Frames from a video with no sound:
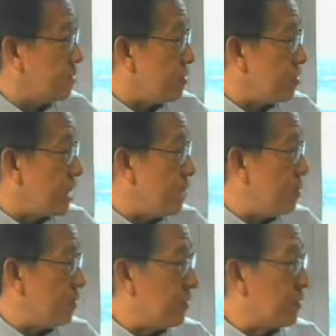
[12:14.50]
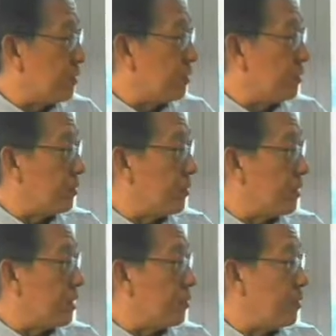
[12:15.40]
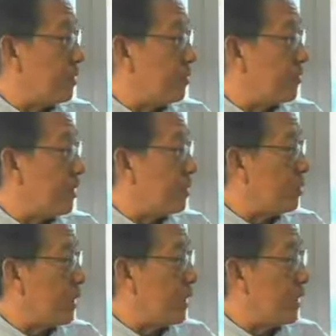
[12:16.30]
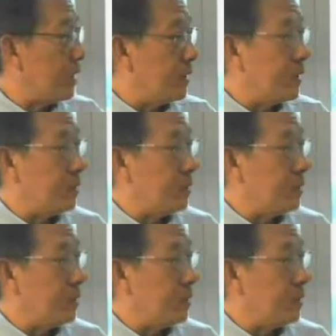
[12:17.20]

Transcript: You came over to Singapore straight away, and